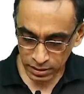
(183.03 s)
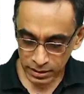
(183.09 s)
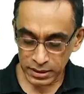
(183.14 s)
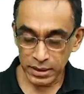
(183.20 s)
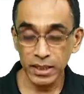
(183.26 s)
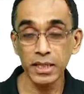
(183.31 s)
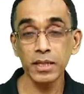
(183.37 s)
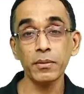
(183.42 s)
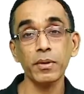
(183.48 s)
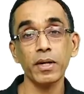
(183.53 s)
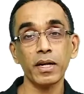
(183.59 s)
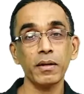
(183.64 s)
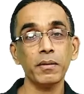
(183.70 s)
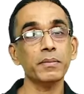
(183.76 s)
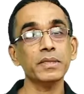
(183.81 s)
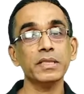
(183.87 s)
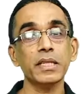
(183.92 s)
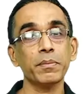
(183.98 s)
G ku
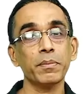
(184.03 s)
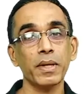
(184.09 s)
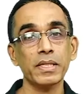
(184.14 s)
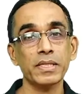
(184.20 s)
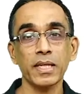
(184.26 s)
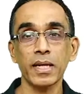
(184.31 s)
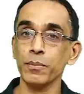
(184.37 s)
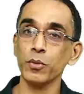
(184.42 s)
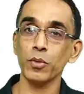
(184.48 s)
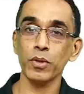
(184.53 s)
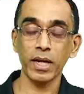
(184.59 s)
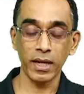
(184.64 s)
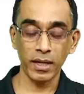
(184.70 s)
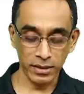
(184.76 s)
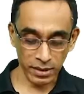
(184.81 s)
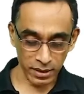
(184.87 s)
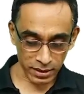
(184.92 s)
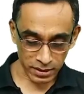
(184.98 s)
pagaram G plus A, upward
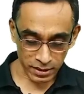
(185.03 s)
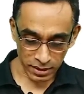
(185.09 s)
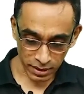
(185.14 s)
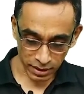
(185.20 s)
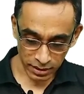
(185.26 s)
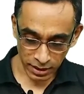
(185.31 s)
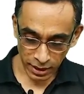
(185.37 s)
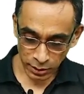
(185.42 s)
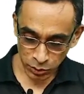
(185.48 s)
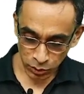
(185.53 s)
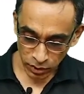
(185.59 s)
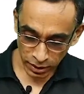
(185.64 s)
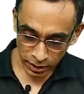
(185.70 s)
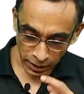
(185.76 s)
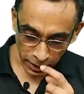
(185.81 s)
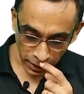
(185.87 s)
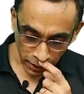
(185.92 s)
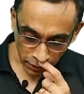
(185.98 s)
acceleration aanu.
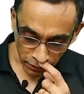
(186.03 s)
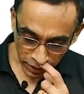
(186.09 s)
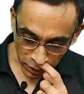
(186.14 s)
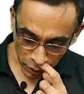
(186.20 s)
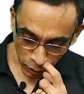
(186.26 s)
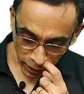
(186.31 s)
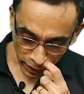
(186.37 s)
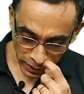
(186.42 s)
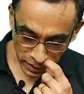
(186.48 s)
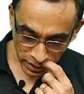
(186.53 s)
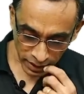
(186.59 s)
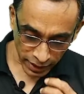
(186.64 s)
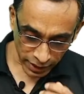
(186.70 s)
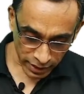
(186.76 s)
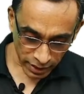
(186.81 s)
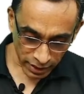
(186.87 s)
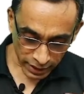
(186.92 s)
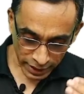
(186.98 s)
Naturally, when you
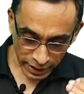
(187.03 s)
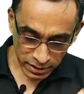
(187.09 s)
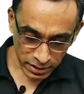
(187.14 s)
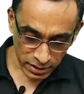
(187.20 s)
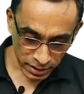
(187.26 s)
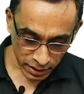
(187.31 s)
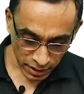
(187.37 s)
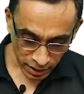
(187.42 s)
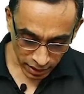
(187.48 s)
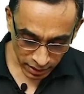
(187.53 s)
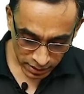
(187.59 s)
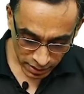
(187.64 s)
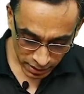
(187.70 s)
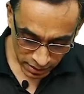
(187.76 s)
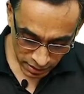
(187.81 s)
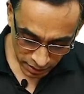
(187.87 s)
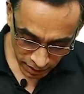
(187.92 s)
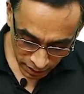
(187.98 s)
accelerate it, H
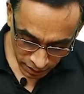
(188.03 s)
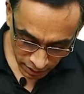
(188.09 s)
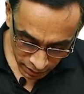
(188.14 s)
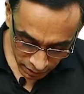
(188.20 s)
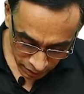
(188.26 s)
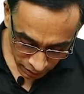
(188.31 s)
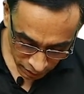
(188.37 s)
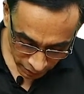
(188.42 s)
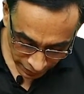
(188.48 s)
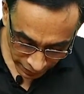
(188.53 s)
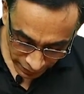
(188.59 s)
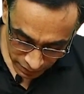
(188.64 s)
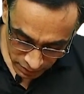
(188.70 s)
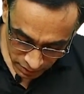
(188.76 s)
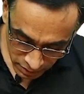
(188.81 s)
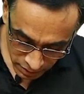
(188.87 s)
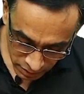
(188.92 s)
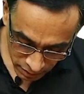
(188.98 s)
decreases.
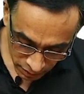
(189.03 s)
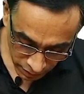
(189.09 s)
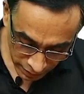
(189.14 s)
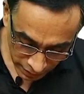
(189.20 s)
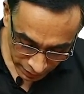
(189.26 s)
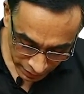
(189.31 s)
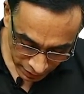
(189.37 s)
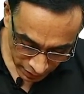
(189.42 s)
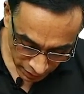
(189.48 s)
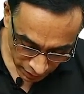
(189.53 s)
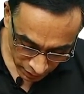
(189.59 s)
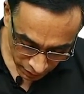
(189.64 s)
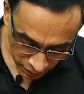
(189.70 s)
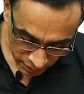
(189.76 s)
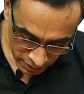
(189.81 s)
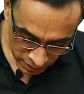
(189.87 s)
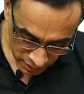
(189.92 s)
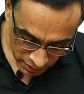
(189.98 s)
That's
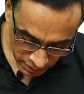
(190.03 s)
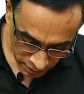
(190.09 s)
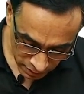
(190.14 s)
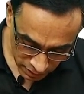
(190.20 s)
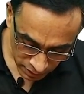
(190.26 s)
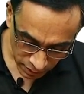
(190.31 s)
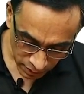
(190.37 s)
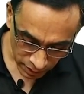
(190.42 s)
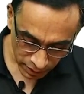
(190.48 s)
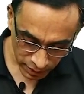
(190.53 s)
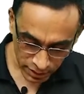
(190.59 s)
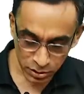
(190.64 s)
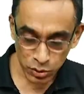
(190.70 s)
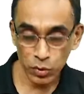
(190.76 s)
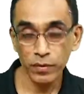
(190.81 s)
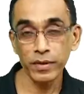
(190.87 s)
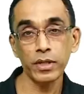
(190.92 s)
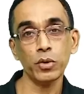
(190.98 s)
the
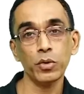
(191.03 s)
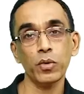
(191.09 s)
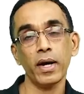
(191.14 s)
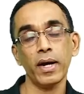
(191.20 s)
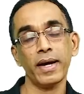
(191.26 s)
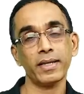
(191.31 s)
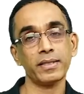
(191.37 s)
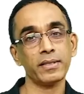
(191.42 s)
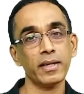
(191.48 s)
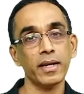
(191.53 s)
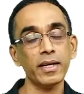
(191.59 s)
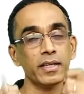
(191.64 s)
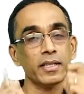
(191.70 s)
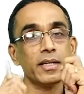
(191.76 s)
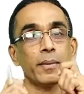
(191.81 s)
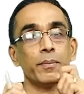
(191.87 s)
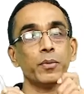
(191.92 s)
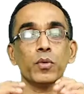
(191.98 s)
correct. So when you accelerate
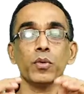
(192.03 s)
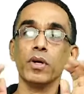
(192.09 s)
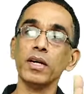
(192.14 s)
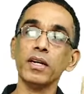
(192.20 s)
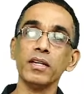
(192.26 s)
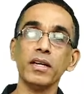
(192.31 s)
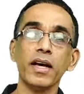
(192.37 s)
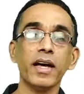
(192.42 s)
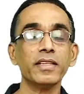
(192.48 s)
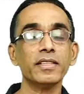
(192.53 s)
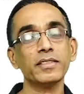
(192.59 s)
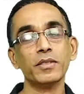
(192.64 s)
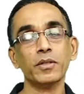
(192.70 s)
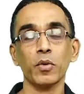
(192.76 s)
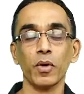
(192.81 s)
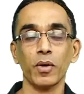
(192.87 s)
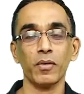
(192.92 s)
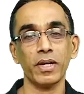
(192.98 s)
it upward,
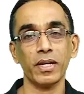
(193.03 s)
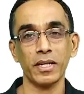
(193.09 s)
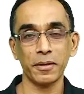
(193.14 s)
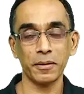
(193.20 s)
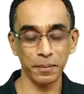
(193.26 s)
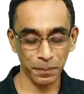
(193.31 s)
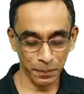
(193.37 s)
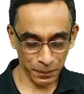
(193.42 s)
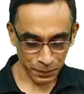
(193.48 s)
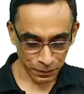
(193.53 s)
H koravaarikkum.